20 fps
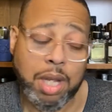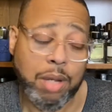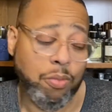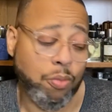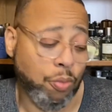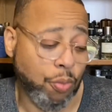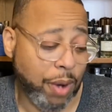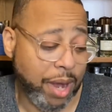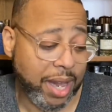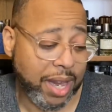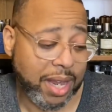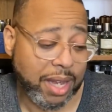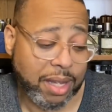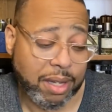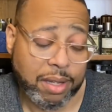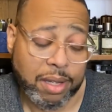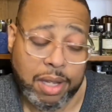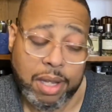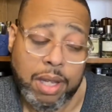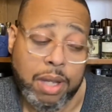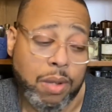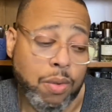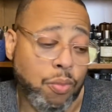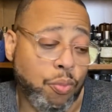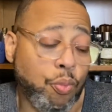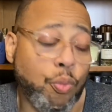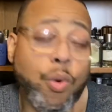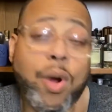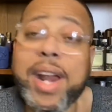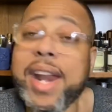Wedding,
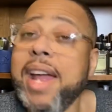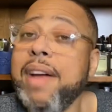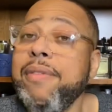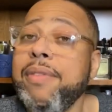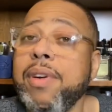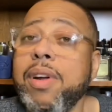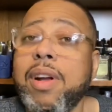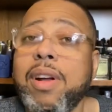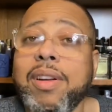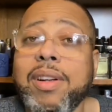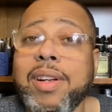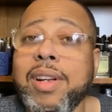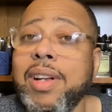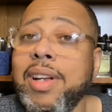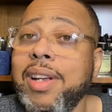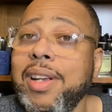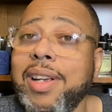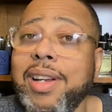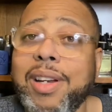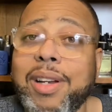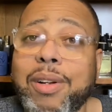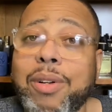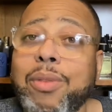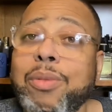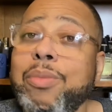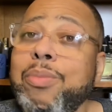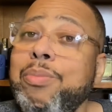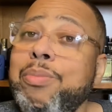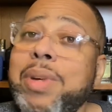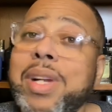whatever. You know,
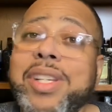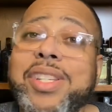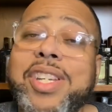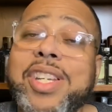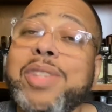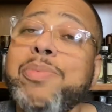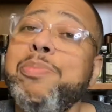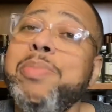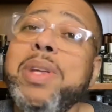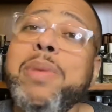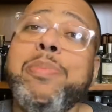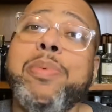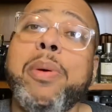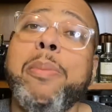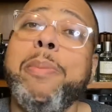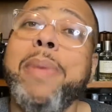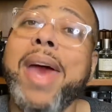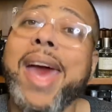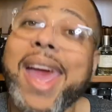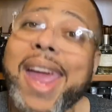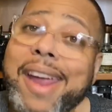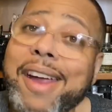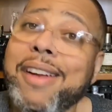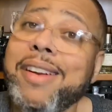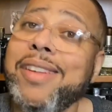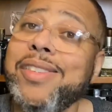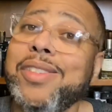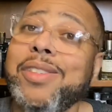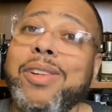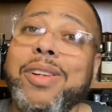but just be prepared
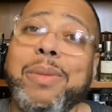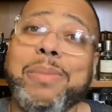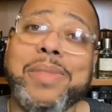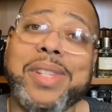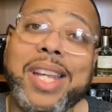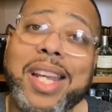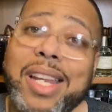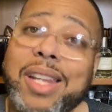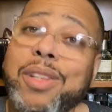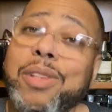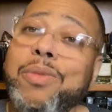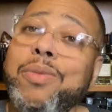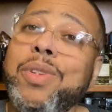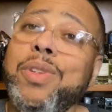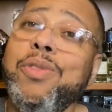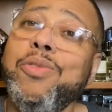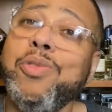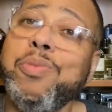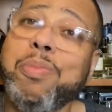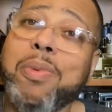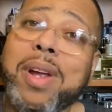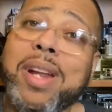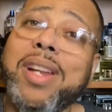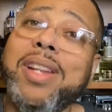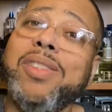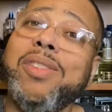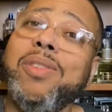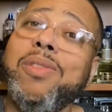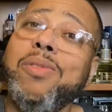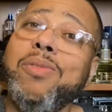is all I'm telling you. When you spray
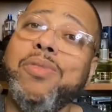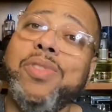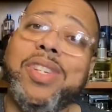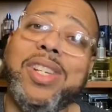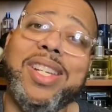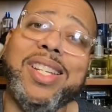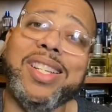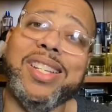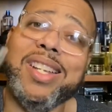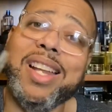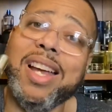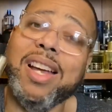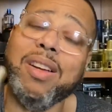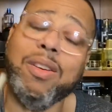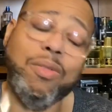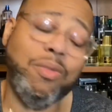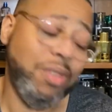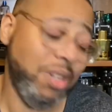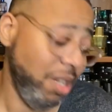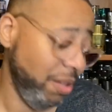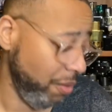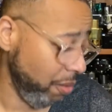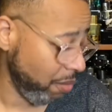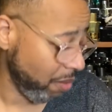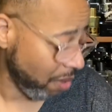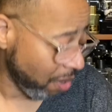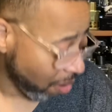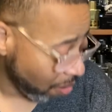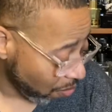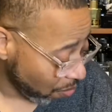this on, she is not going to leave you
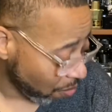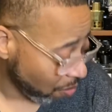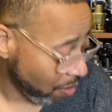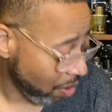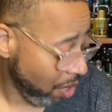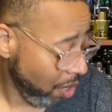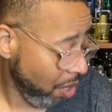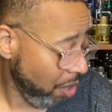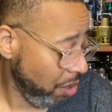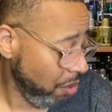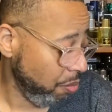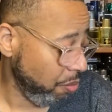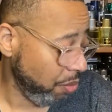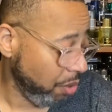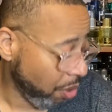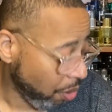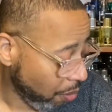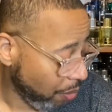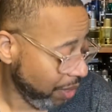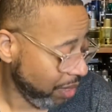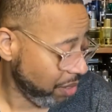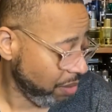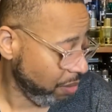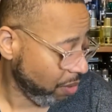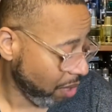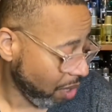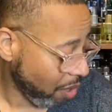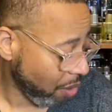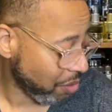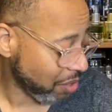alone. You're going to
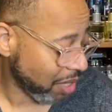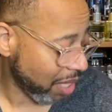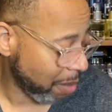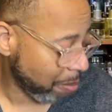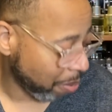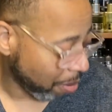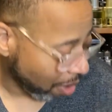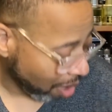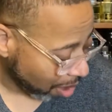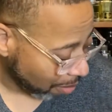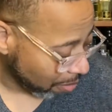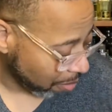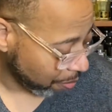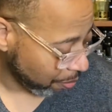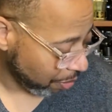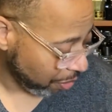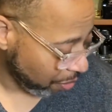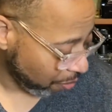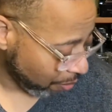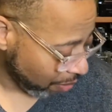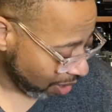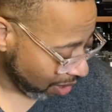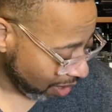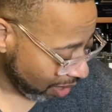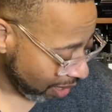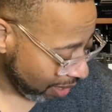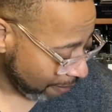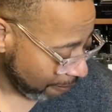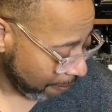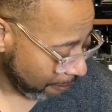cause a problem when you wear
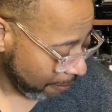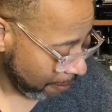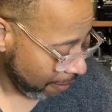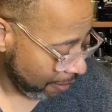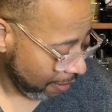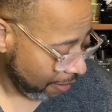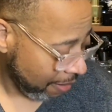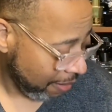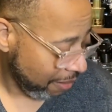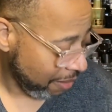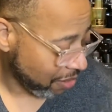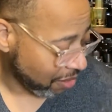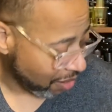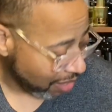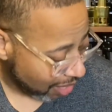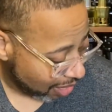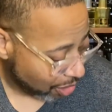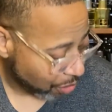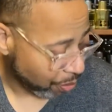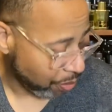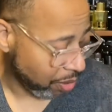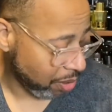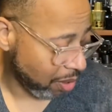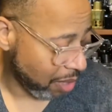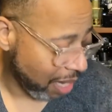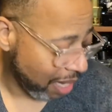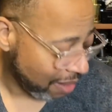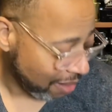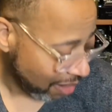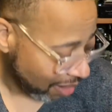that. This next one,
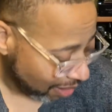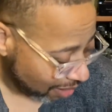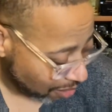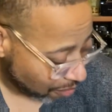I think, is